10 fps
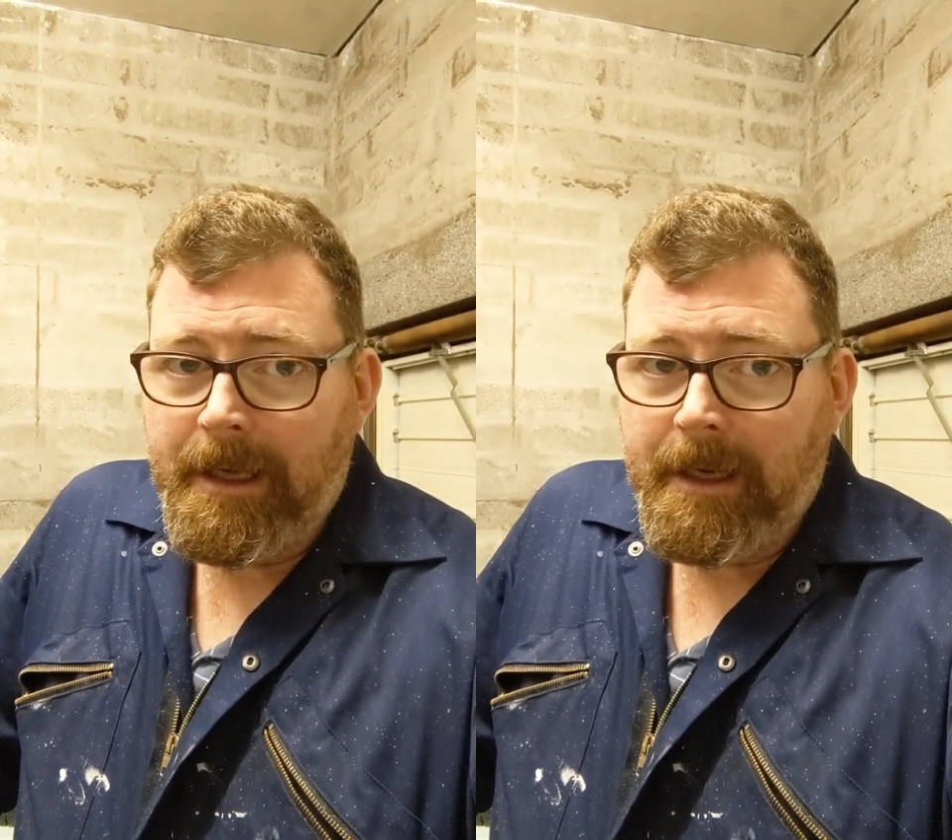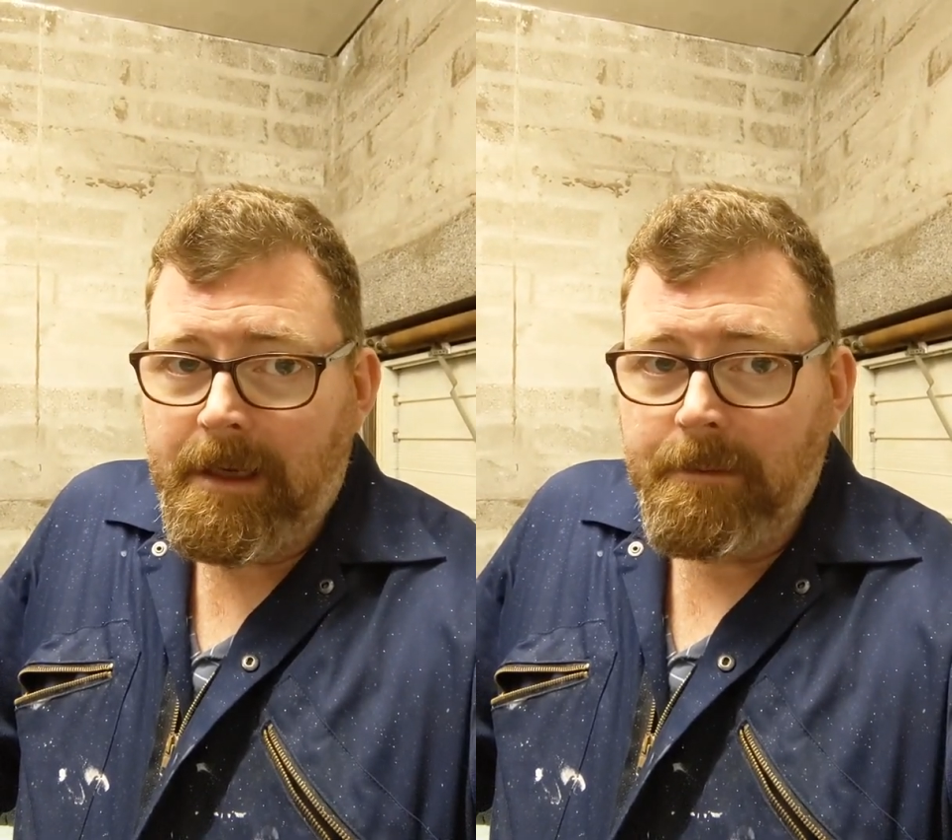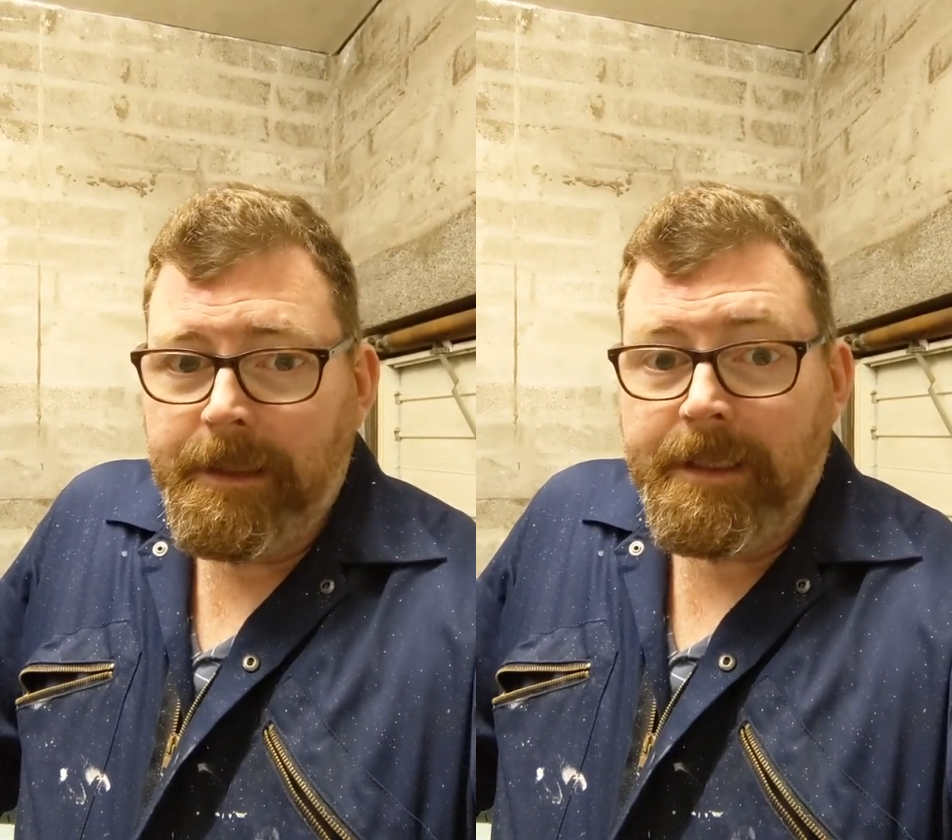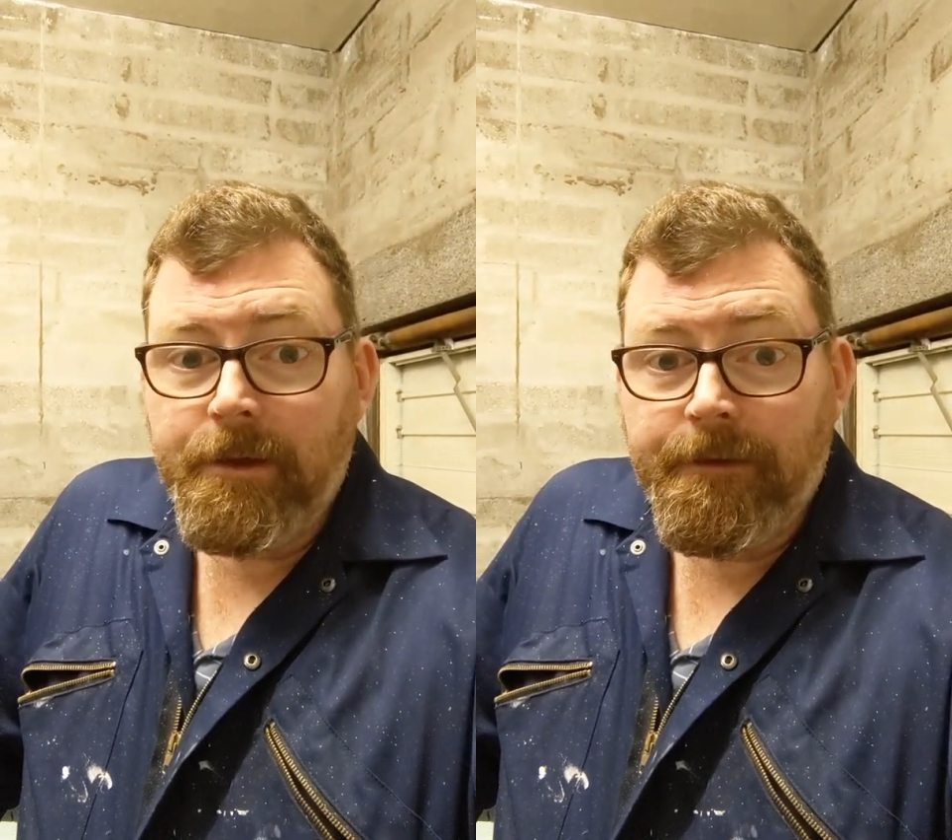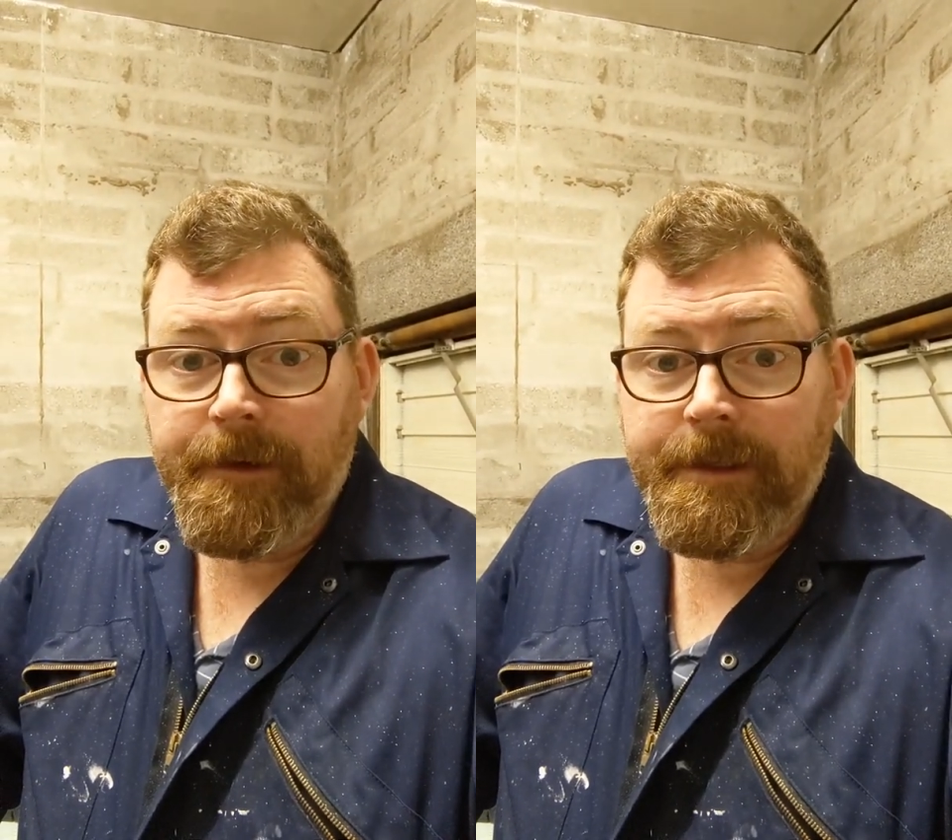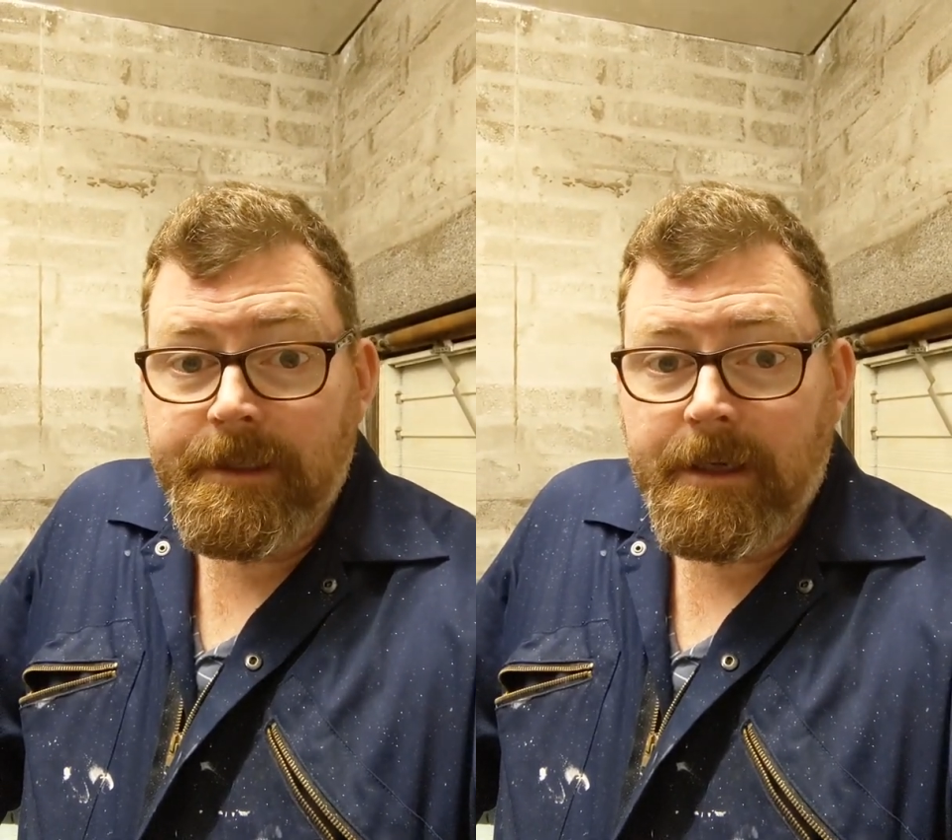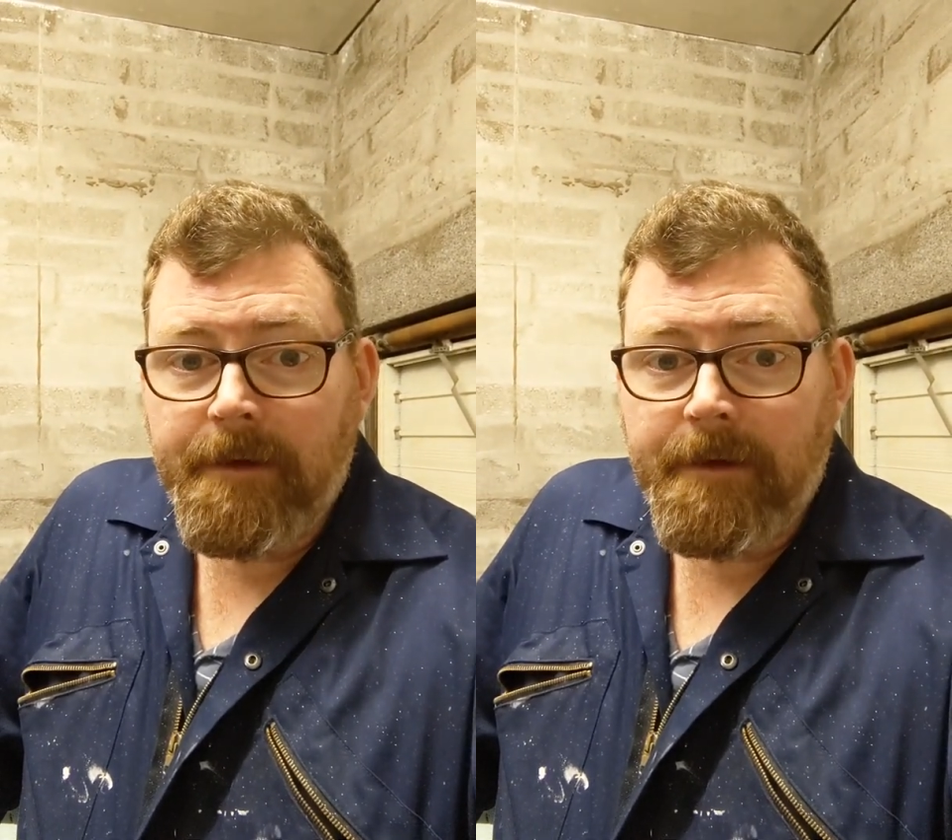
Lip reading: a complete doofus